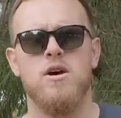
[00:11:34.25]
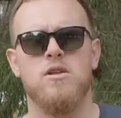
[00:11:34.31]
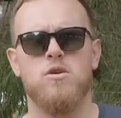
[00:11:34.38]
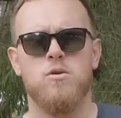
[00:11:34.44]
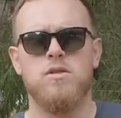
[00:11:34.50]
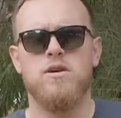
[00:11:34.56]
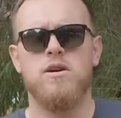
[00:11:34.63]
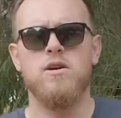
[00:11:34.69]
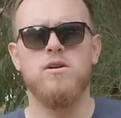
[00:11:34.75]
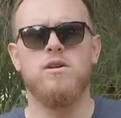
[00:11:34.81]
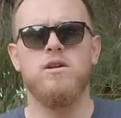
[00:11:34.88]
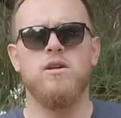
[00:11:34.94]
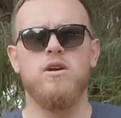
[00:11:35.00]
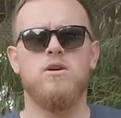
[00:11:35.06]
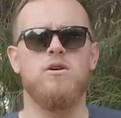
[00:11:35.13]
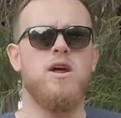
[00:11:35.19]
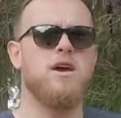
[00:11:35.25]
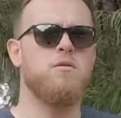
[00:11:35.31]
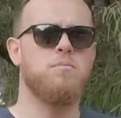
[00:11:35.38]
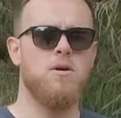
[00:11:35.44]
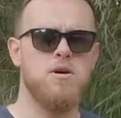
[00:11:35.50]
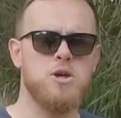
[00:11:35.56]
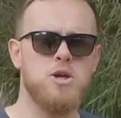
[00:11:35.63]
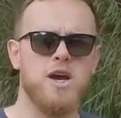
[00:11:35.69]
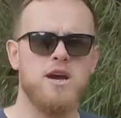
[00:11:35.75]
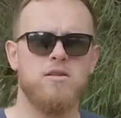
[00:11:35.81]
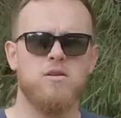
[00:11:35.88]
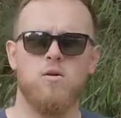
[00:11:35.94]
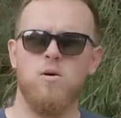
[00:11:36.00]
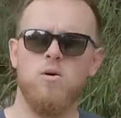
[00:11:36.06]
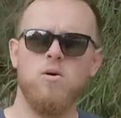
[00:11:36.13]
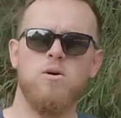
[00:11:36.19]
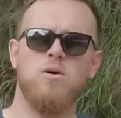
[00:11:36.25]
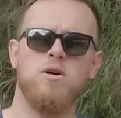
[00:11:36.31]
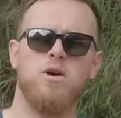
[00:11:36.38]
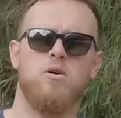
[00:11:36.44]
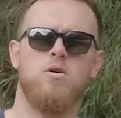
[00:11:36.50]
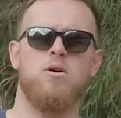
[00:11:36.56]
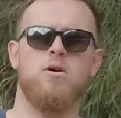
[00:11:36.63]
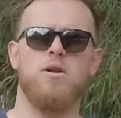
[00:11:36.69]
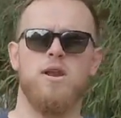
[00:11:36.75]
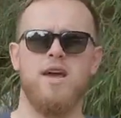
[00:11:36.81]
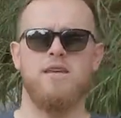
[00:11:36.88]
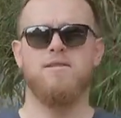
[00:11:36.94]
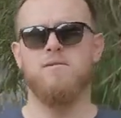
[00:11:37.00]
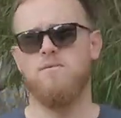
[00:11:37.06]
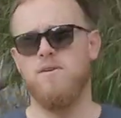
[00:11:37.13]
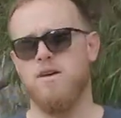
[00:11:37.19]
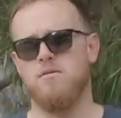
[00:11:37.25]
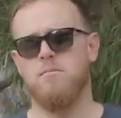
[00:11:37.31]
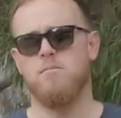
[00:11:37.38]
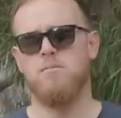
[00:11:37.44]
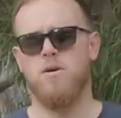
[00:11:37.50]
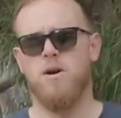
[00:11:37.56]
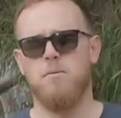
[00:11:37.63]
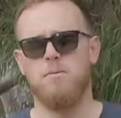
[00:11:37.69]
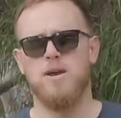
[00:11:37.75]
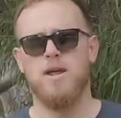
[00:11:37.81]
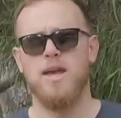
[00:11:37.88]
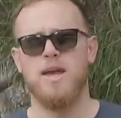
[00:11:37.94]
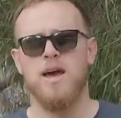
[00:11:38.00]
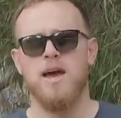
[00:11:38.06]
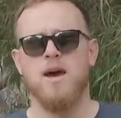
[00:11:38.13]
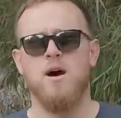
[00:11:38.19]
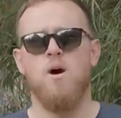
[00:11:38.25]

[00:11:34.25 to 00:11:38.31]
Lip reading: So until your next project or your next investment property,